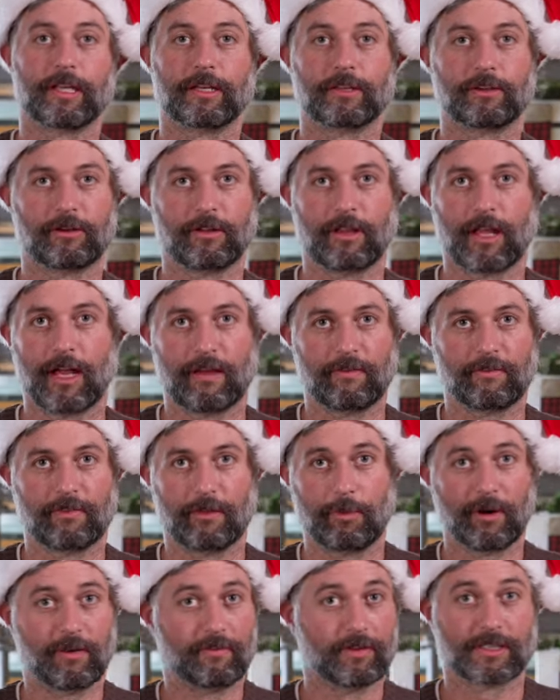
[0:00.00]
in your life,
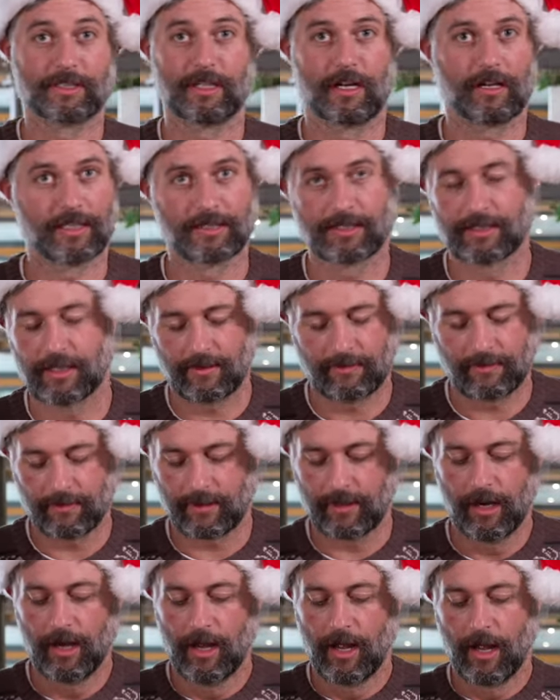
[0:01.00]
the perfect stocking
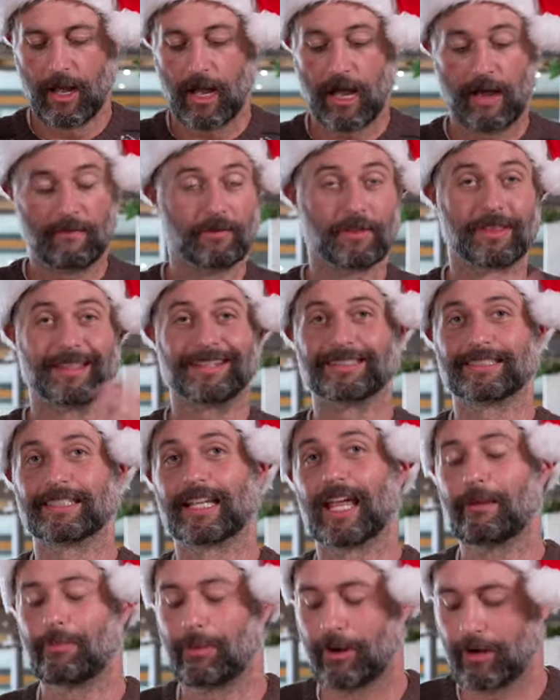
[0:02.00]
stuffer, uh, for the
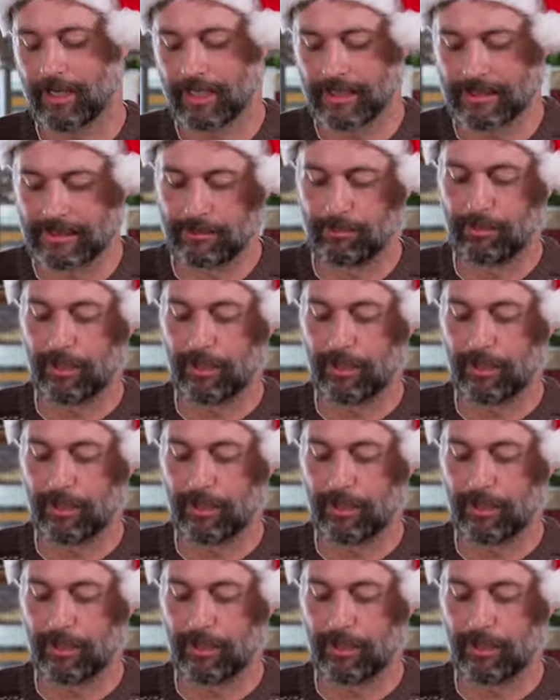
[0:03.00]
escape artist.